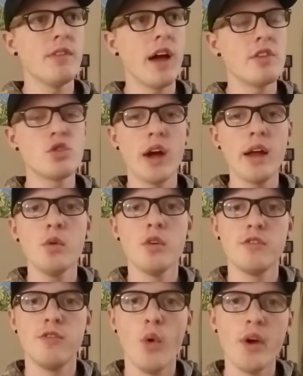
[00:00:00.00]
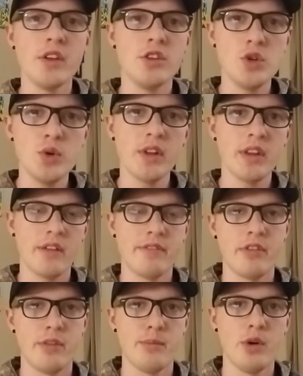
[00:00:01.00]
I try to avoid doing that
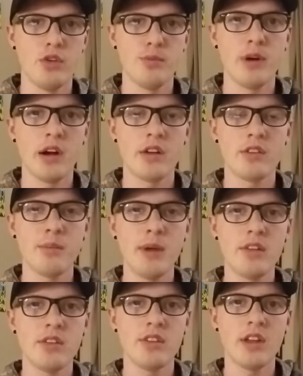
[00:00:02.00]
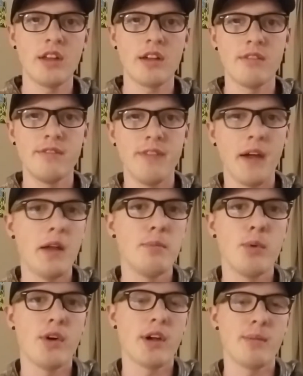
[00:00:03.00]
for the most part because it makes it sound like I'm
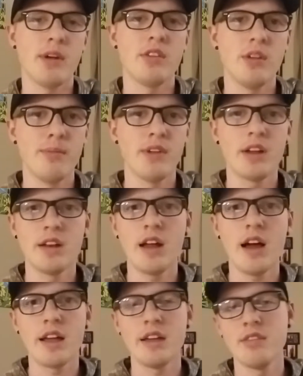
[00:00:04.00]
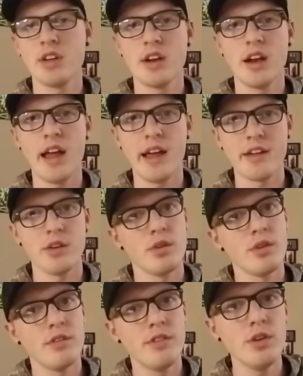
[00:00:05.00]
fanboying about something and not giving an accurate
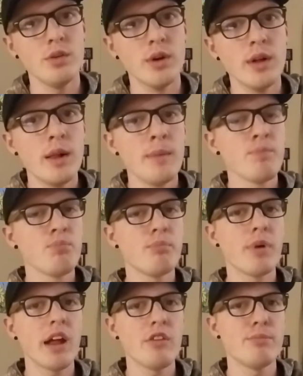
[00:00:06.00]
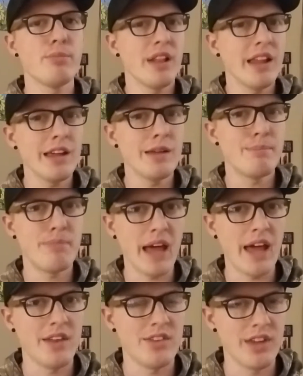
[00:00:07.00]
review. But I've played
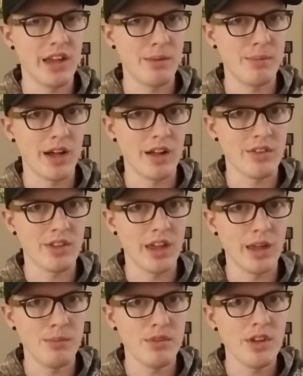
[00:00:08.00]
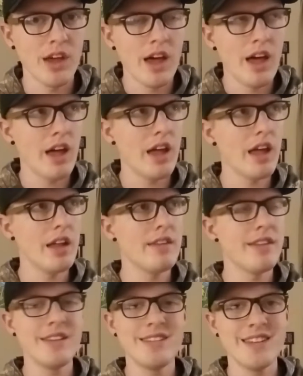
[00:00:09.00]
bad sandbox games, and
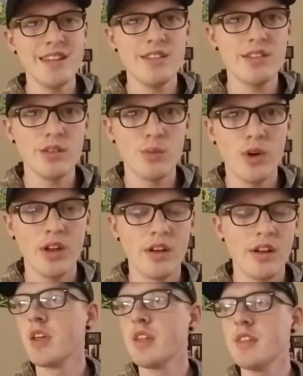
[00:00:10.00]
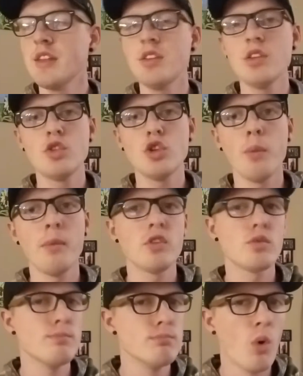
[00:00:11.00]
this isn't one. This is so
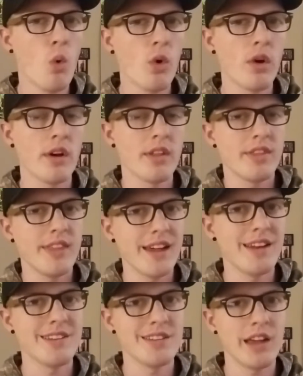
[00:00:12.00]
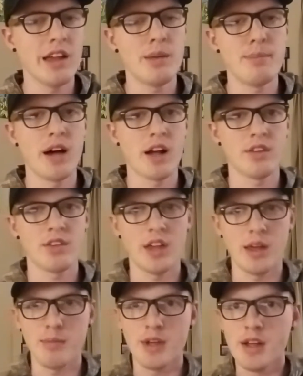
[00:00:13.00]
much more than a sandbox
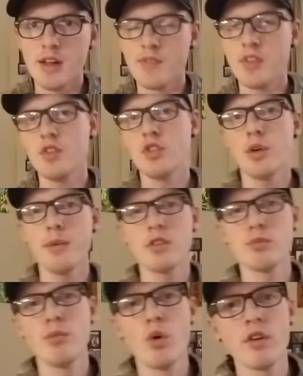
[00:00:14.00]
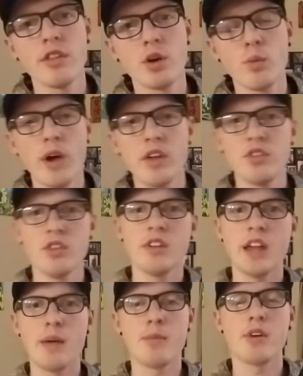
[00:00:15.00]
game. This is so much more than a Western
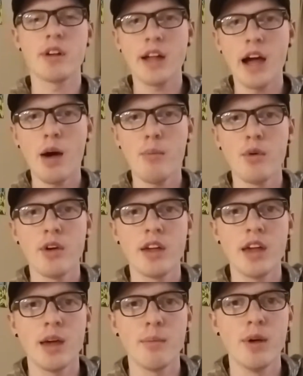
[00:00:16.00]
game or a cowboy game.